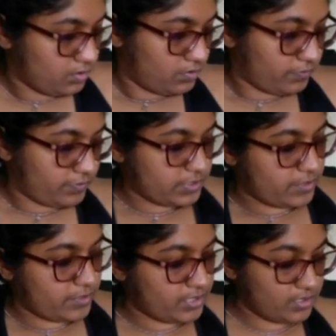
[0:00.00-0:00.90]

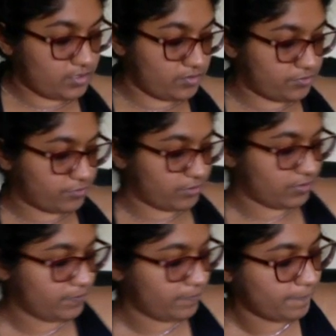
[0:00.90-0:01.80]
Returning to
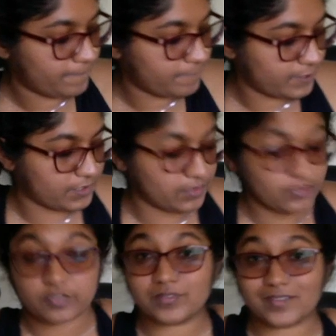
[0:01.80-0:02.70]
neutral, we're going to
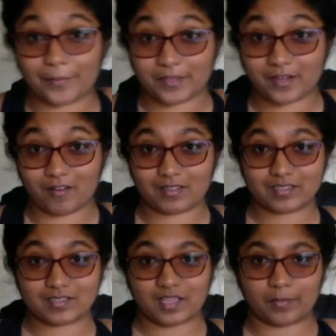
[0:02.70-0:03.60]
do something called a
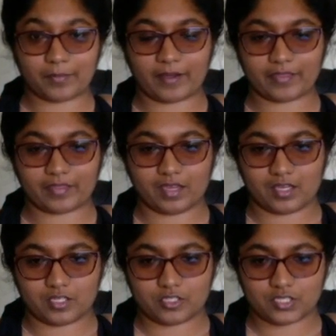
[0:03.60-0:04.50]
sun breath
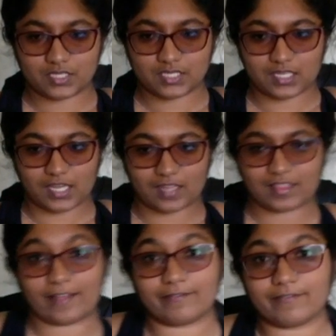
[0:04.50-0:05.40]
just to get
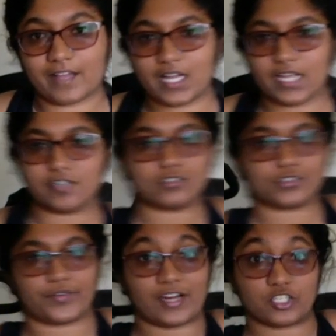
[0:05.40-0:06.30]
that final
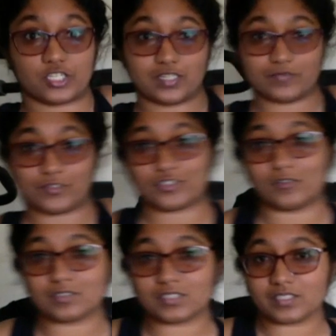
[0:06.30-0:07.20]
direction of the
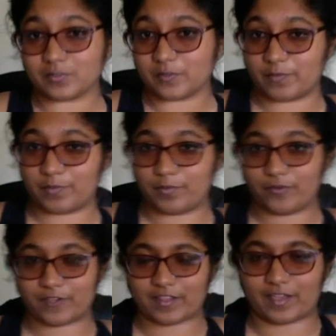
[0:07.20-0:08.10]
shoulders. We've been
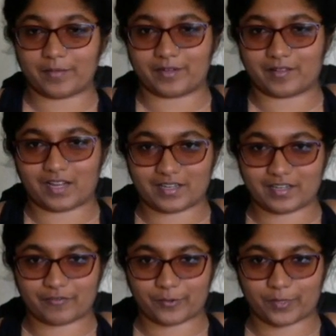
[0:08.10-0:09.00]
moving them in a lot of
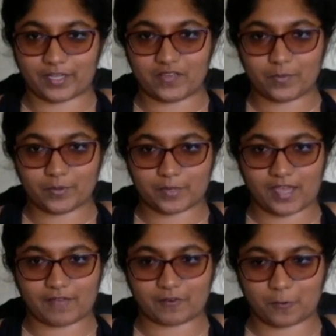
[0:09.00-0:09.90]
different ways, but we
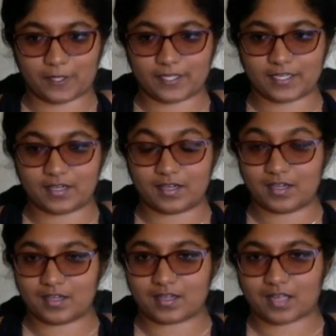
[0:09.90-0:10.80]
haven't quite
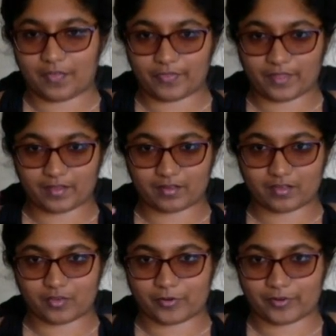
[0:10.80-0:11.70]
gotten that
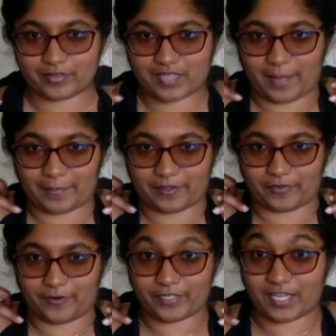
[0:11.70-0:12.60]
humeral scapular
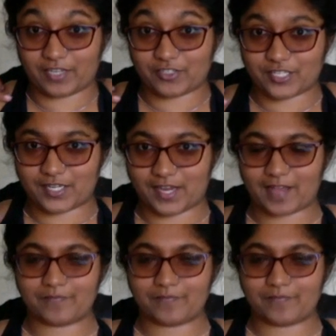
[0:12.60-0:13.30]
rotation yet.